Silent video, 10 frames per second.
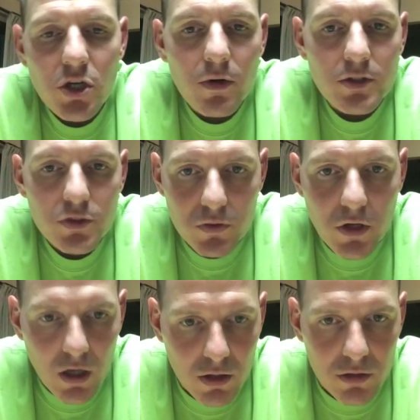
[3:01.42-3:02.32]
show our
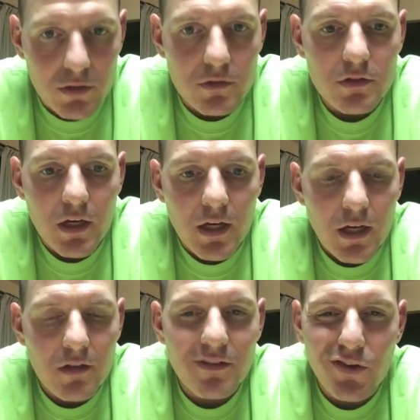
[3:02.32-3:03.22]
true colors
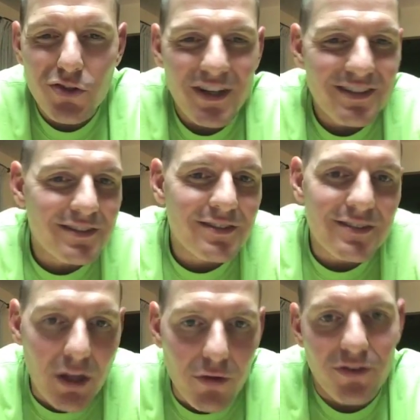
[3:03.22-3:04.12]
instead of trying to
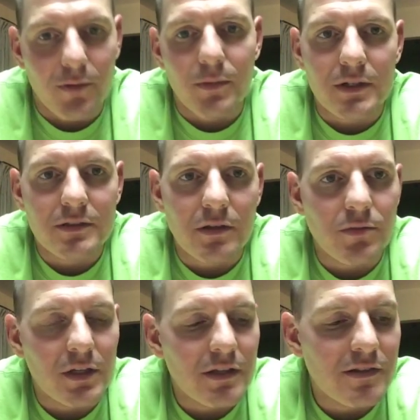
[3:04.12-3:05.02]
sell somebody
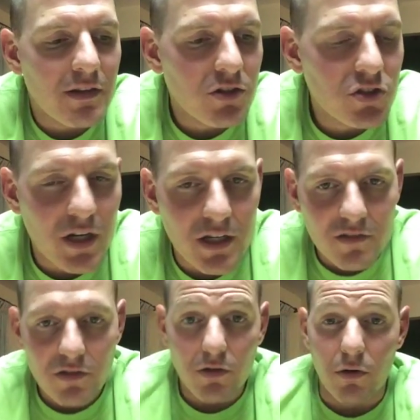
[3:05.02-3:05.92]
something instead of
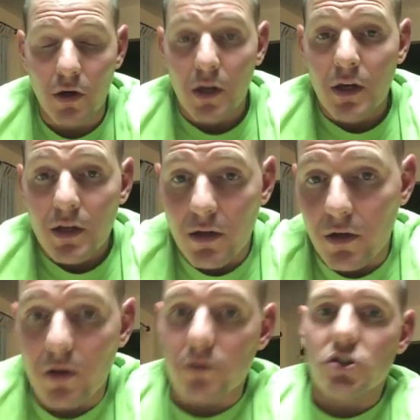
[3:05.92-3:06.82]
trying to
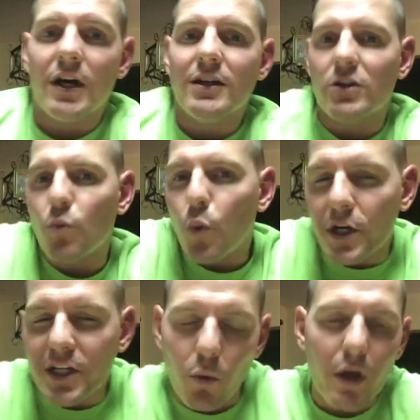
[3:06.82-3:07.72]
you know try to
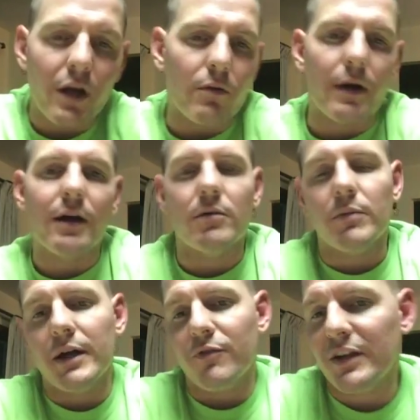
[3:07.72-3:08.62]
work your way
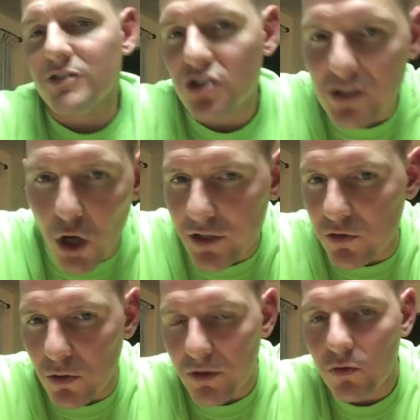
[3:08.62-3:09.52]
around by if i just
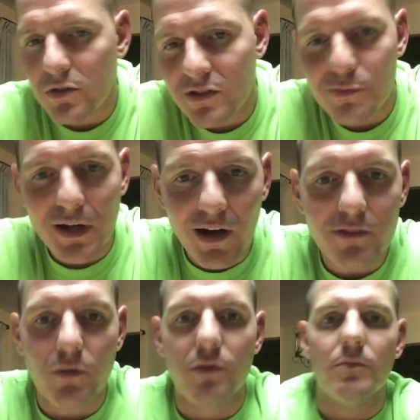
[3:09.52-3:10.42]
talk to them this way just be
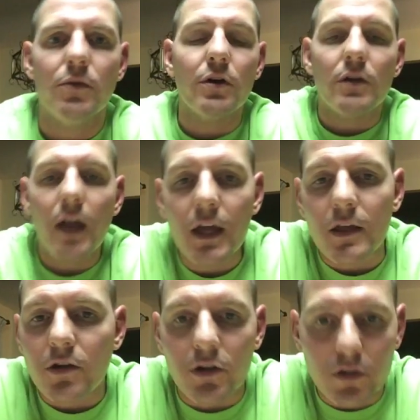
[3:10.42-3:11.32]
honest with them. look
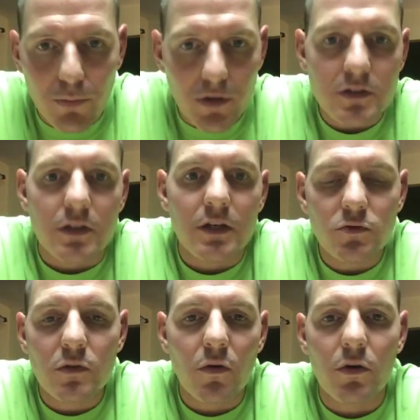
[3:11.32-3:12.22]
hey you're a good person
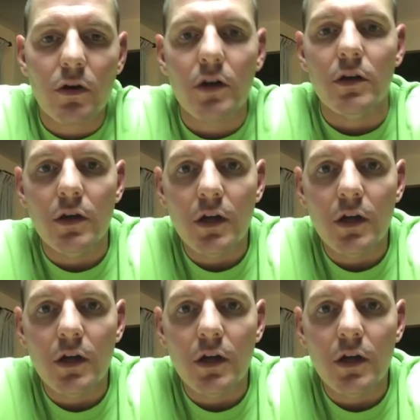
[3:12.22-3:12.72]
here's what's going on